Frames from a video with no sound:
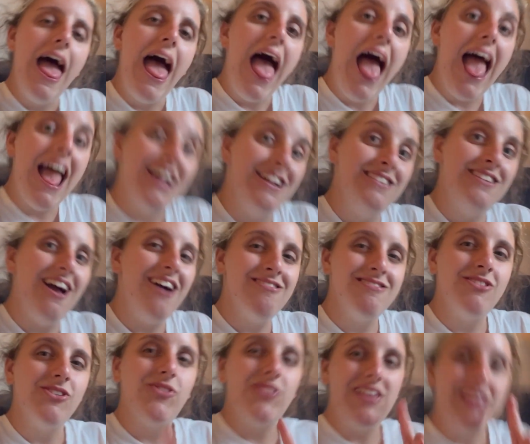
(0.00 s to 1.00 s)
and I
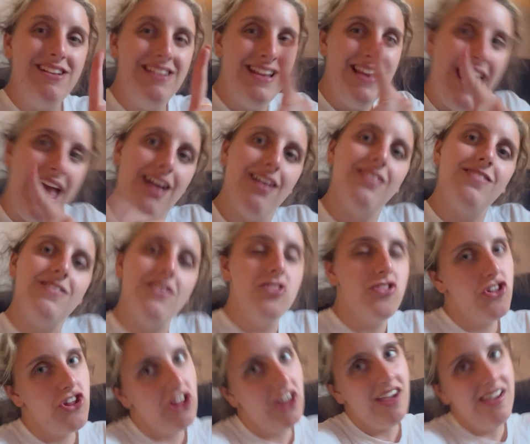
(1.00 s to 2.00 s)
shall see you next
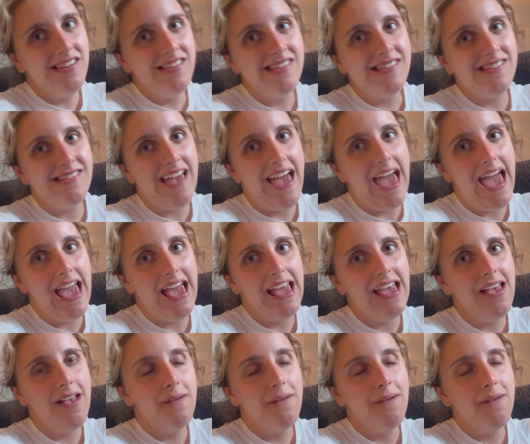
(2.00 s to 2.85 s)
Tuesday,